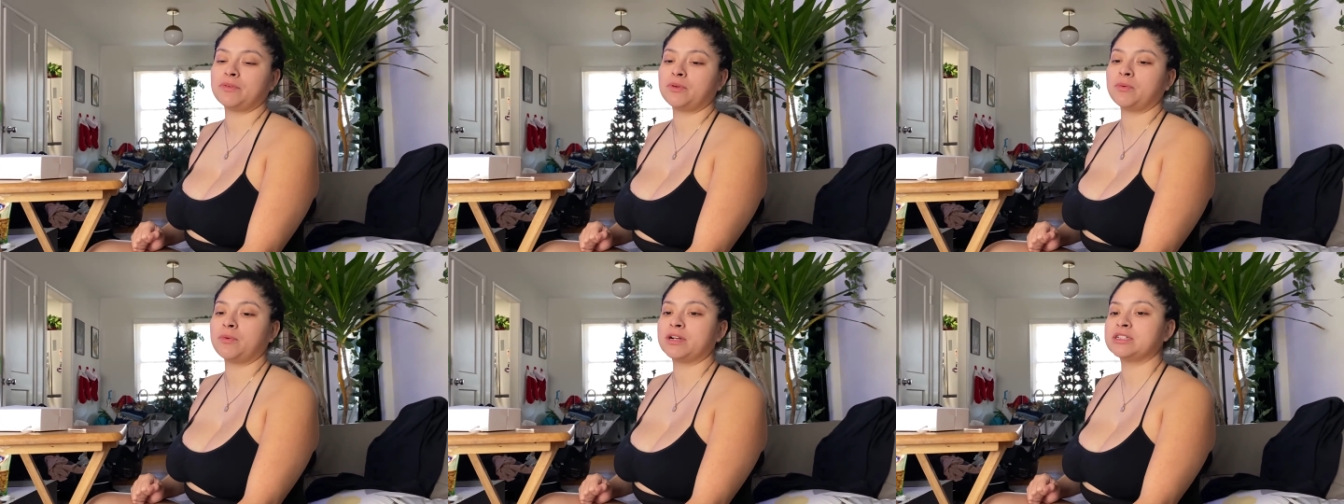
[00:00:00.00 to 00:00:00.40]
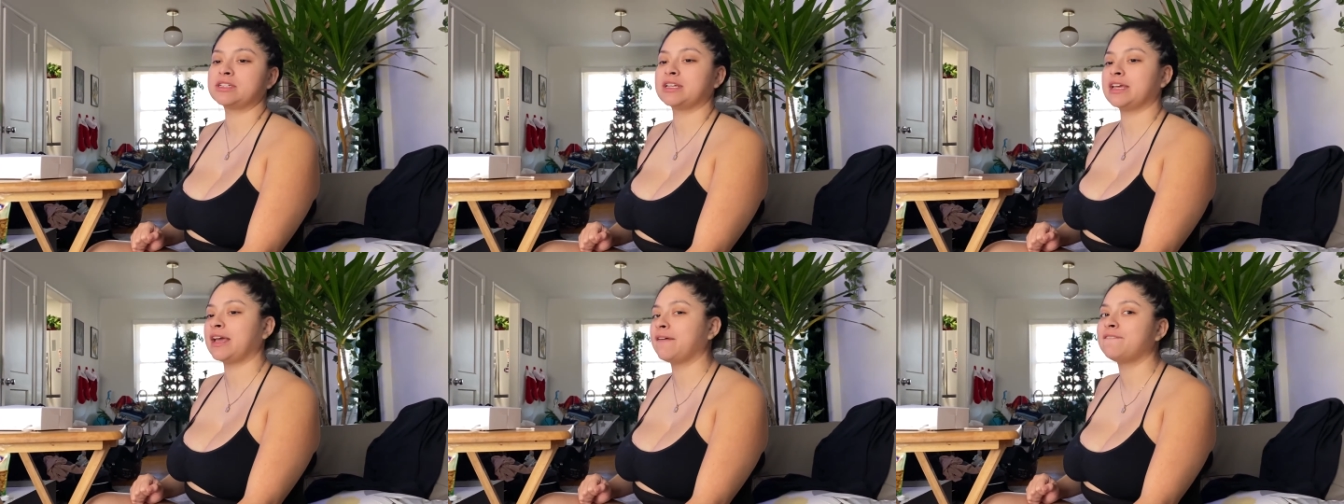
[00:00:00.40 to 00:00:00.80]
watch
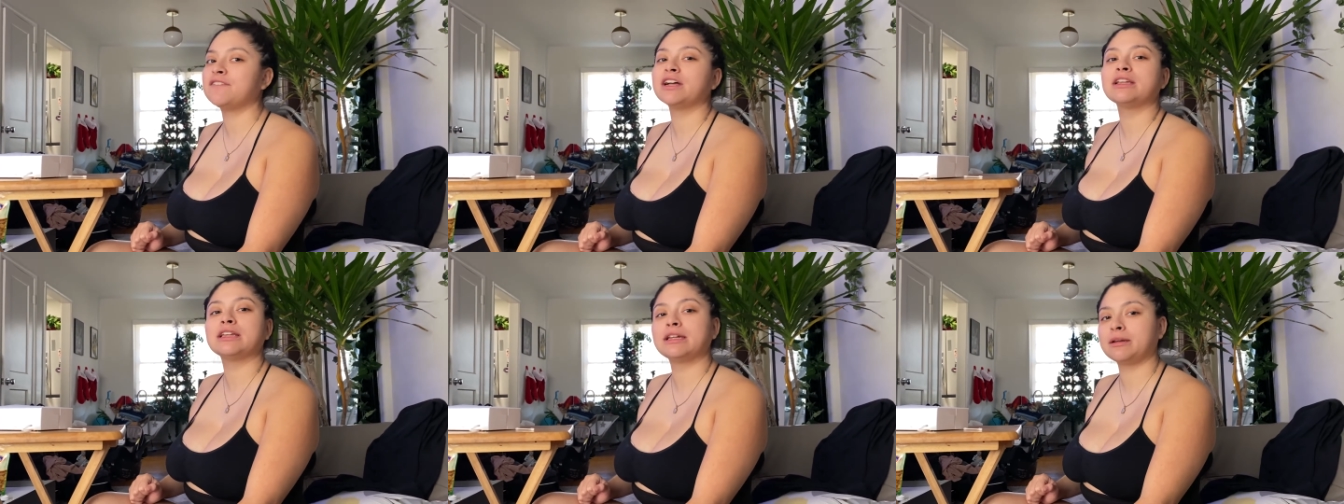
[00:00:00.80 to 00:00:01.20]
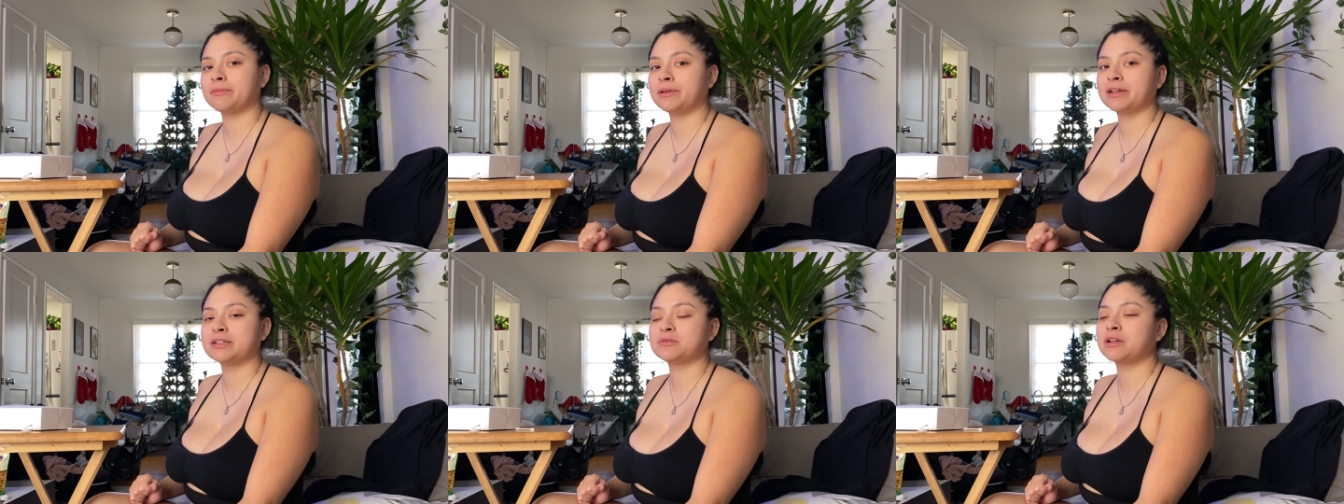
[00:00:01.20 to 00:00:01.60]
the game for a little
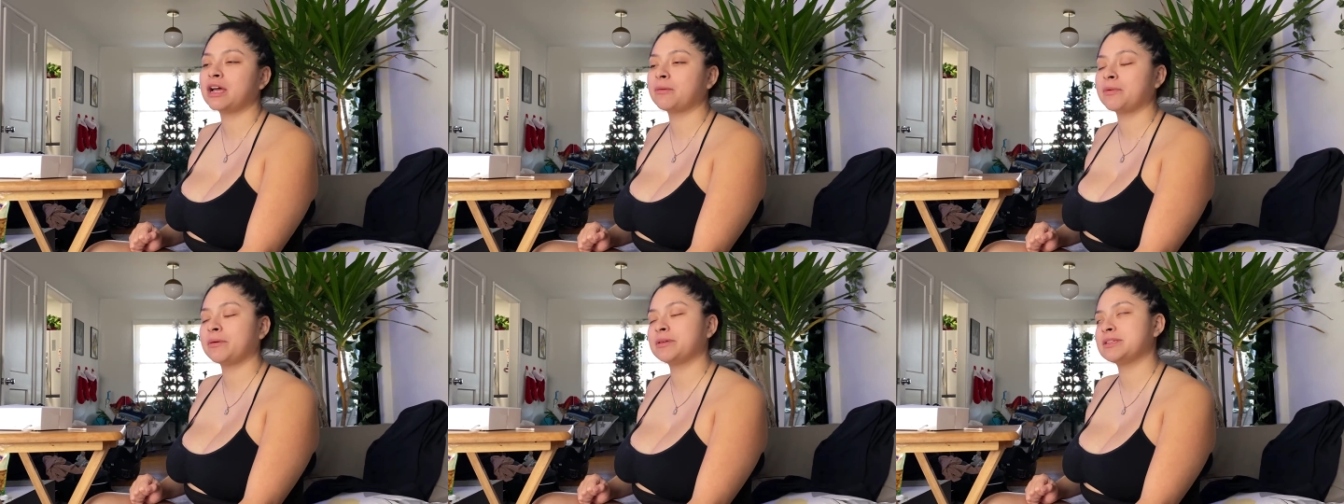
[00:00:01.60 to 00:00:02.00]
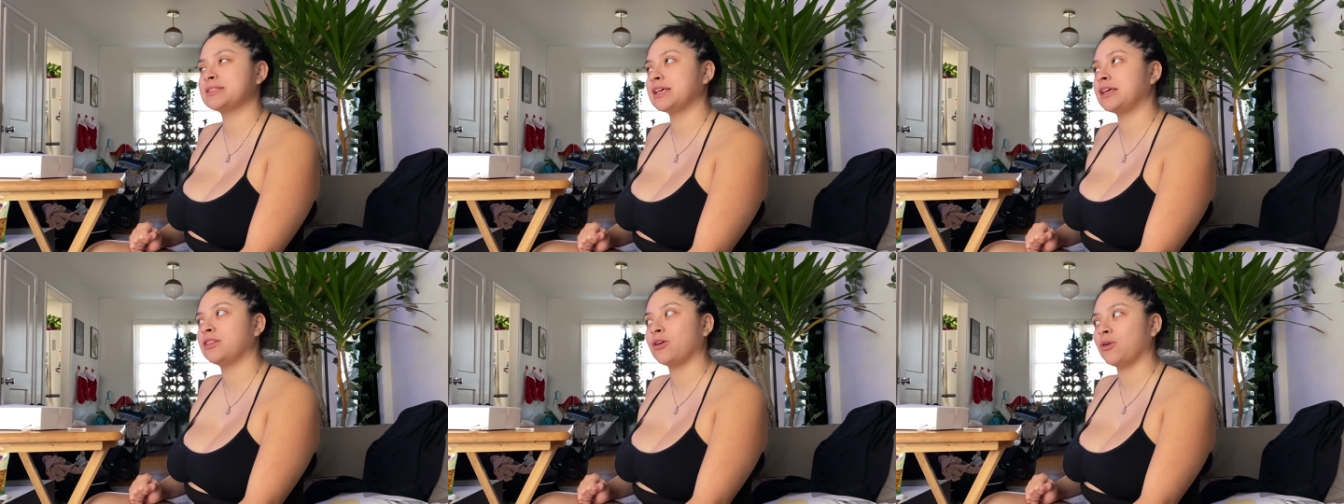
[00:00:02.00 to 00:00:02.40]
bit because we're not to able to
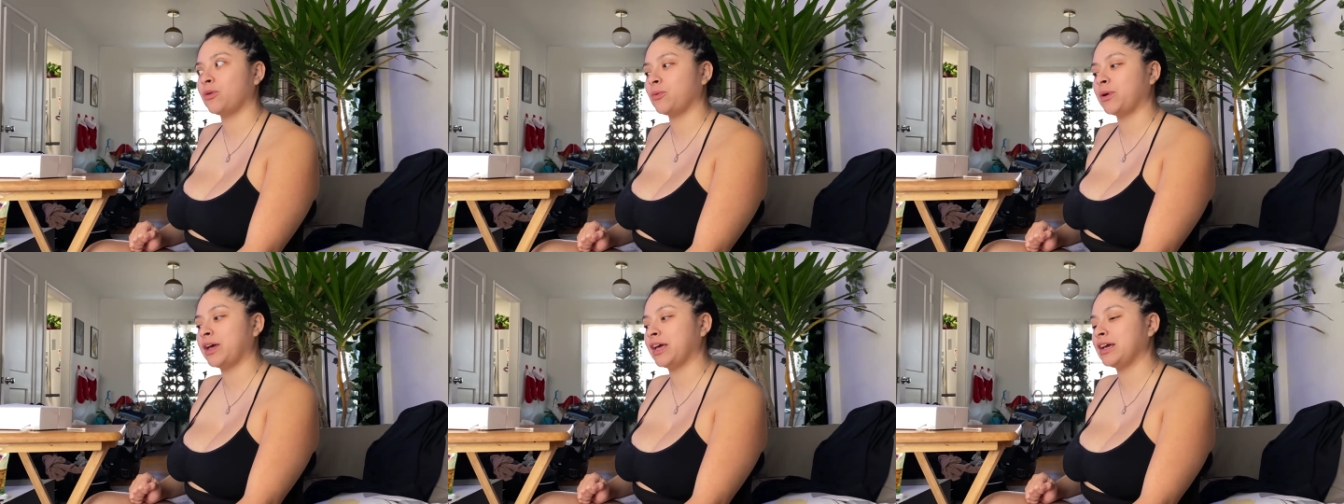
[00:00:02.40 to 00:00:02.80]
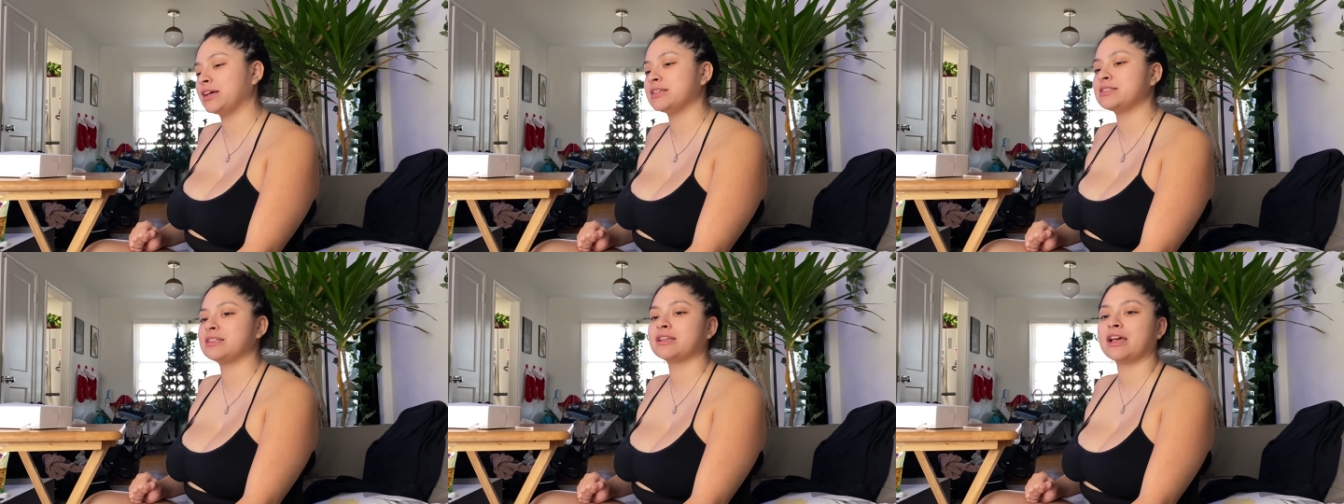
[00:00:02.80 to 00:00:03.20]
stay the whole way
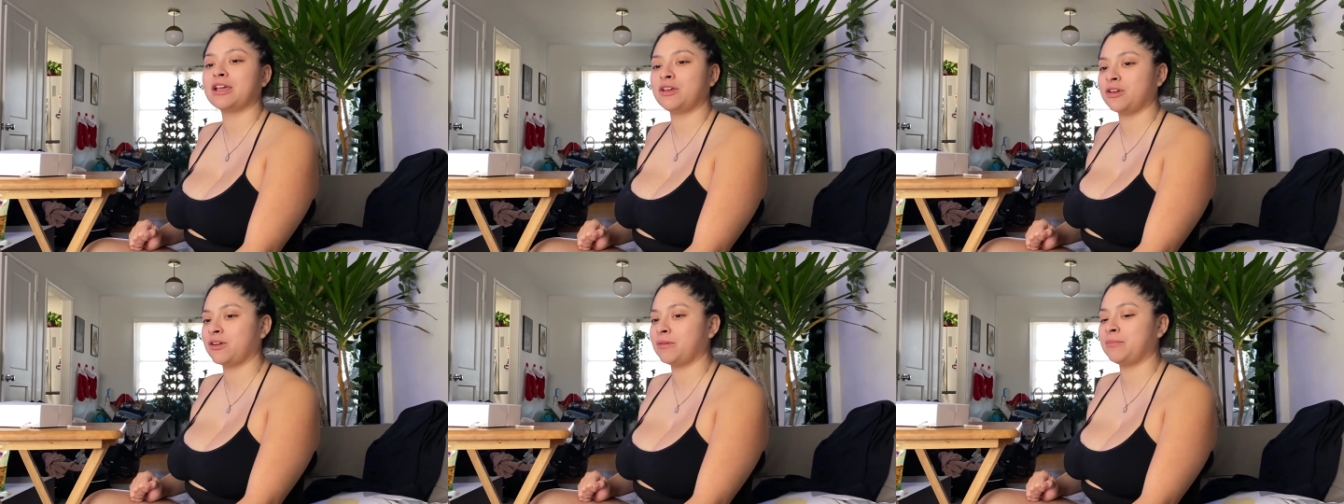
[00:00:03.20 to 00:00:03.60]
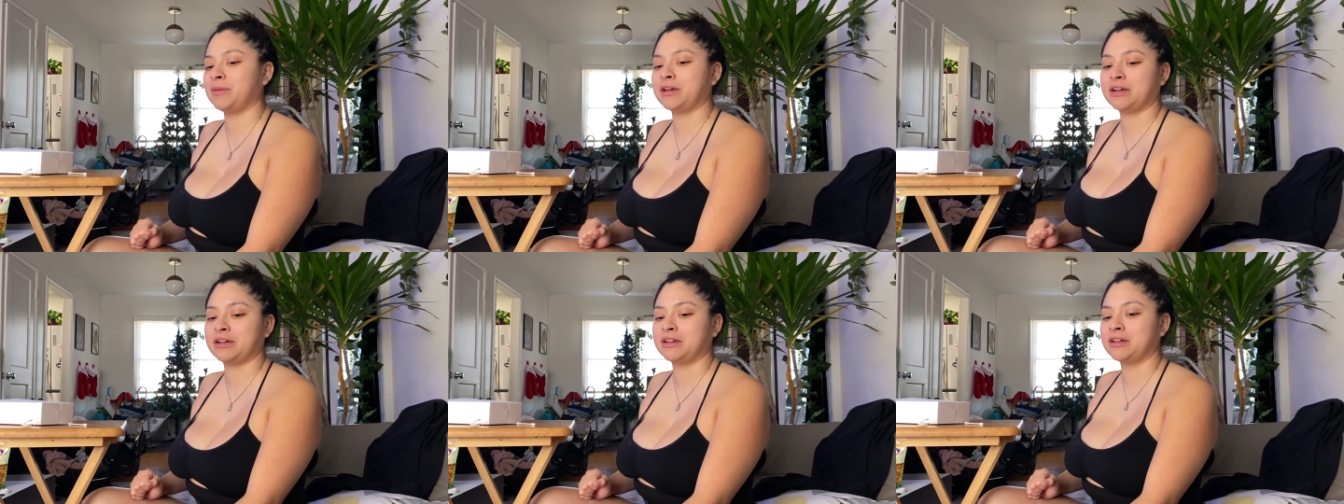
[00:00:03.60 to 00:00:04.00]
because,
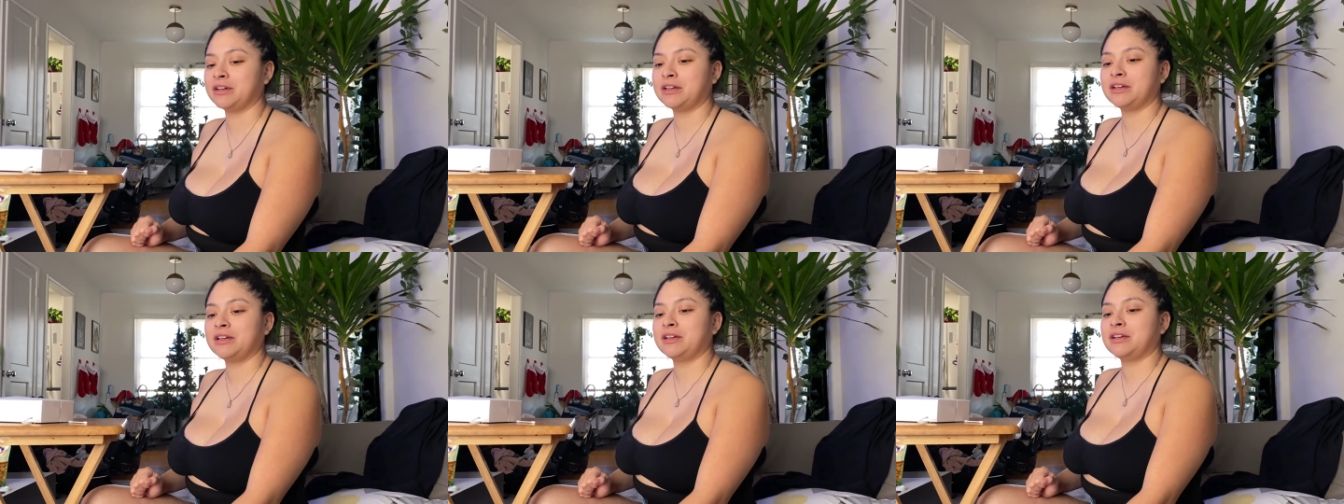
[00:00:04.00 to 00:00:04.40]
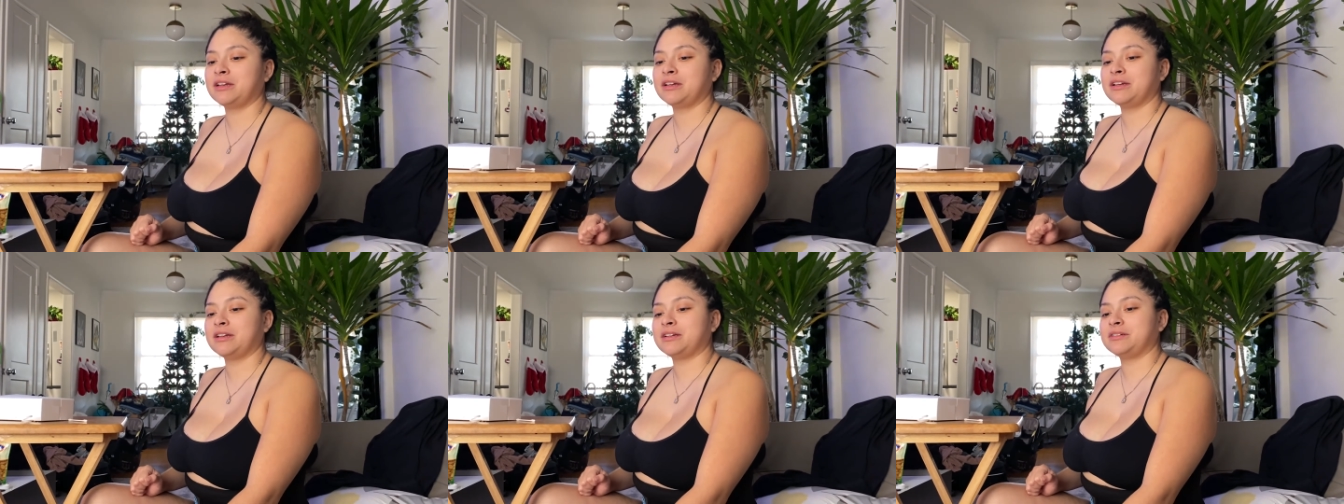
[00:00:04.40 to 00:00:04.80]

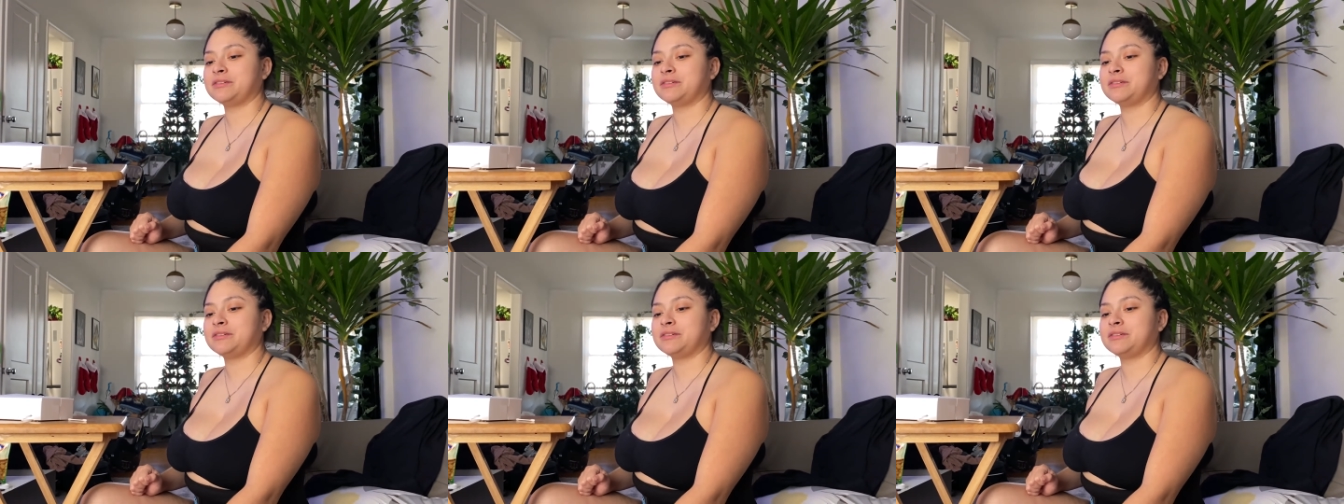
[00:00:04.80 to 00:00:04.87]
you